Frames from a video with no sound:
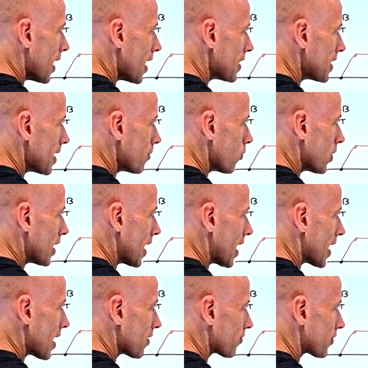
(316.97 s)
And then we
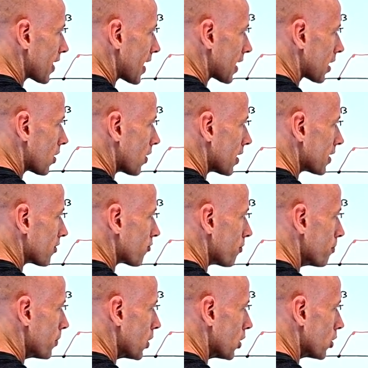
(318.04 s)
have that kind of
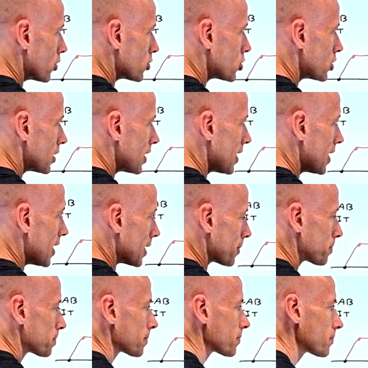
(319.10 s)
merge in.